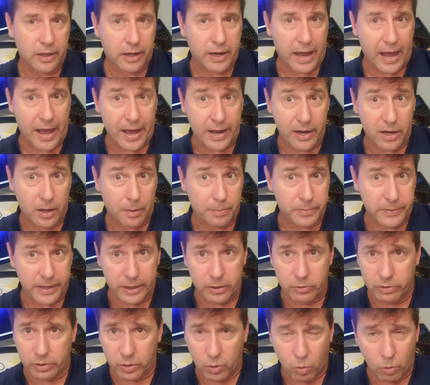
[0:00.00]
add up,
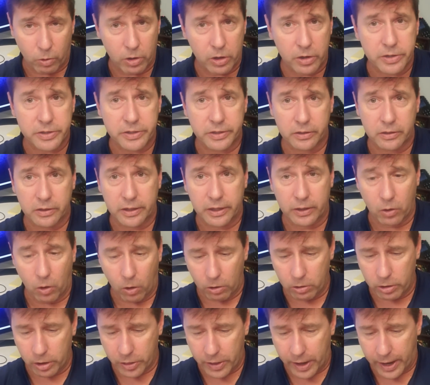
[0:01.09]
data recorders and
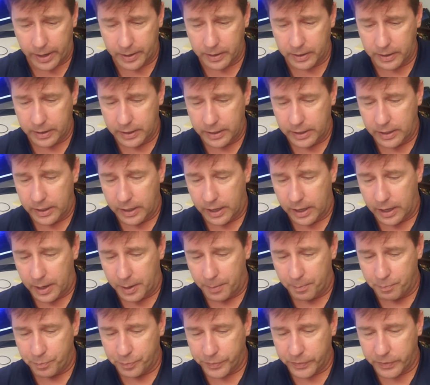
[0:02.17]
all of that.
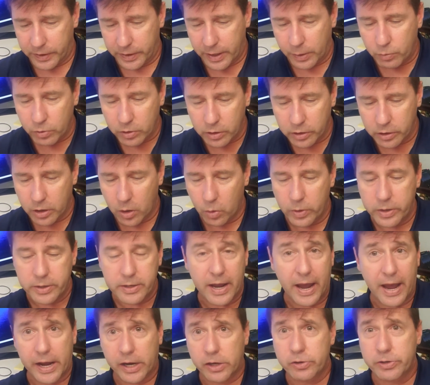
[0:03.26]
Then we're going to go into
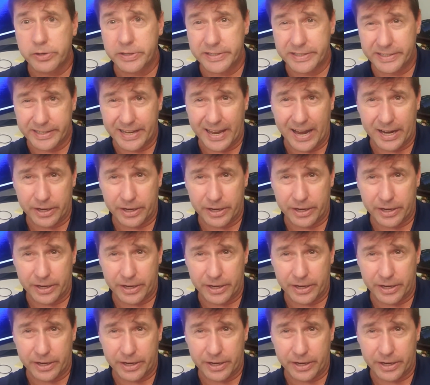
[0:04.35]
accuracy